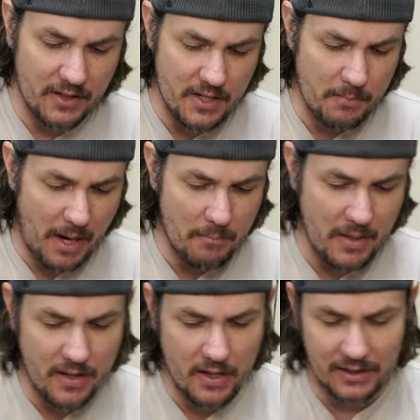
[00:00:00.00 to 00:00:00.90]
This might
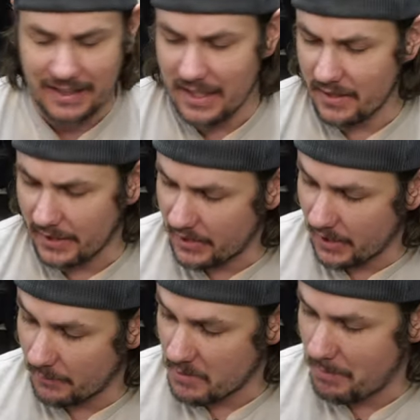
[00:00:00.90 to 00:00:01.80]
be the lead that
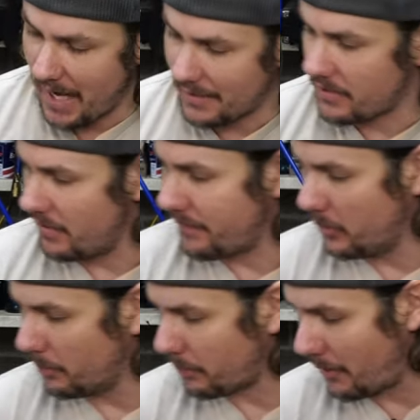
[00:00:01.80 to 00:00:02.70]
comes back to the
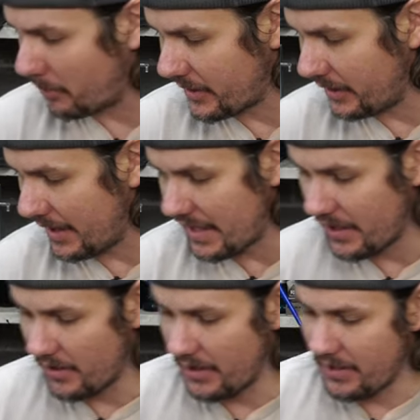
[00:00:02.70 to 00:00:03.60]
fuel pump relay
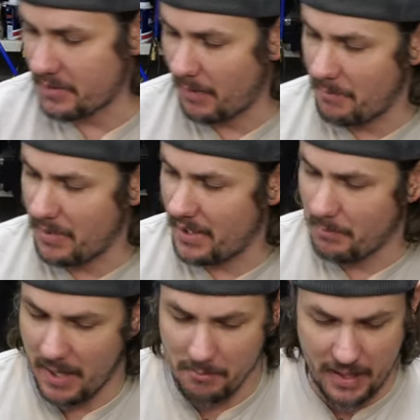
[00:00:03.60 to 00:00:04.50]
here, and then this might be the
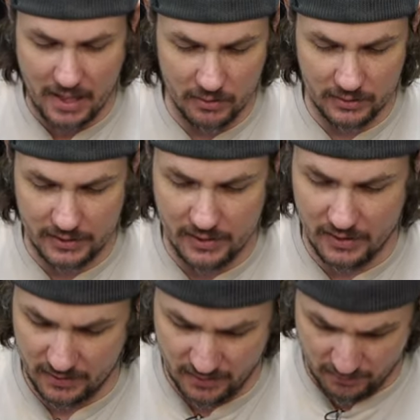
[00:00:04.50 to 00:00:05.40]
main power lead
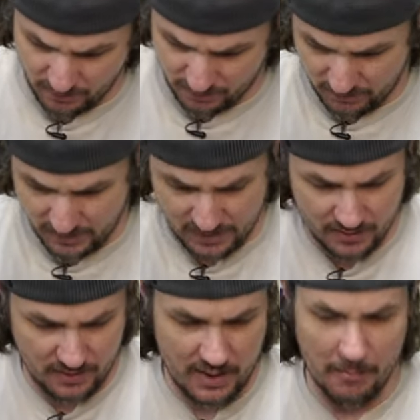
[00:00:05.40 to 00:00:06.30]
that goes to the
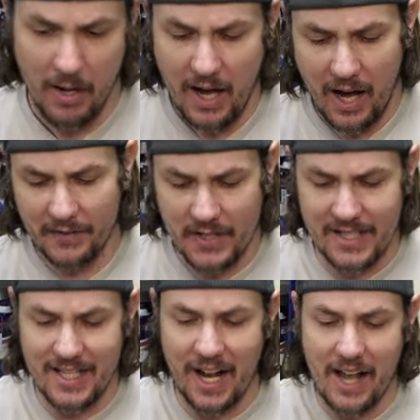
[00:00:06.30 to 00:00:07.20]
ECM. I'll have to
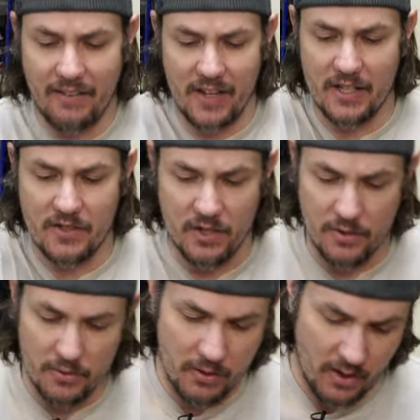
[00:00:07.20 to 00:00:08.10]
dive
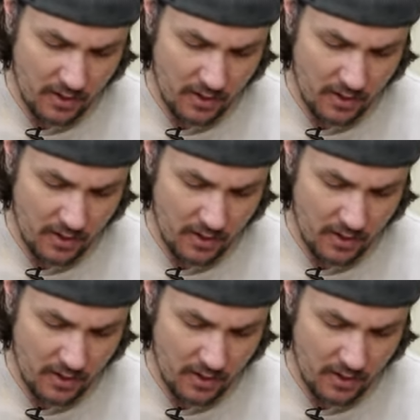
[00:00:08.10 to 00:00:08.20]
into